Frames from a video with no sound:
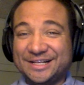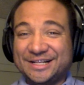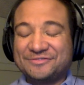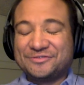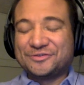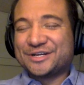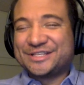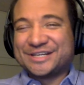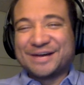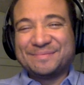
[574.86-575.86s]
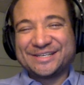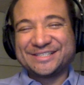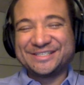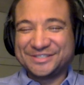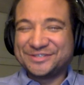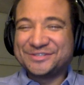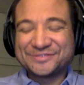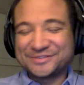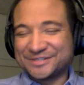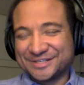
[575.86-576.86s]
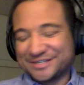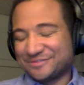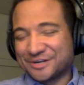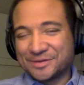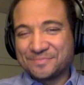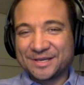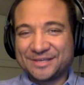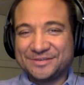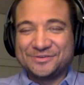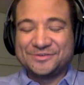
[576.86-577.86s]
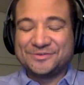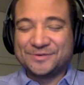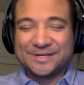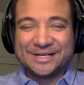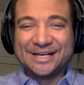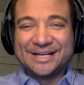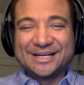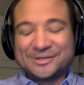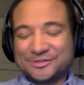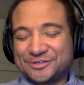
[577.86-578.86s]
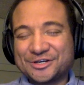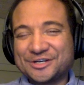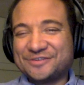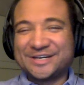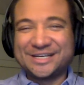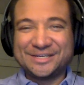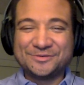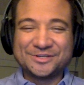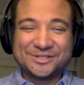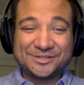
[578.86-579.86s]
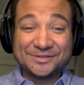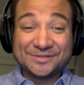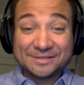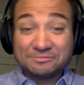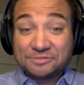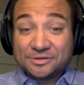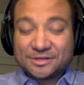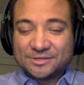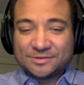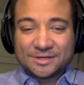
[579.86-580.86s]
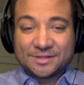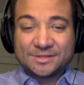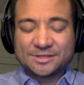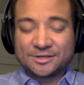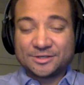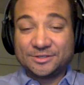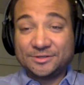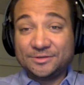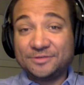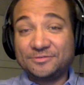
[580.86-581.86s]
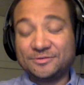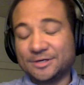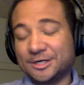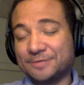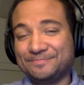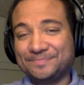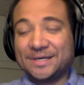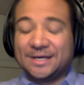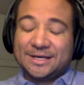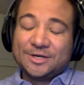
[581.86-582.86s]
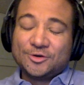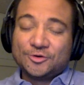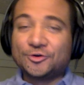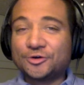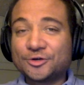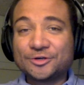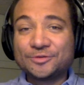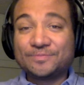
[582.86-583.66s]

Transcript: for a topic to choose from, like you don't know what cultural artifact you want to choose, then you can do it on this cartoon if you want. Or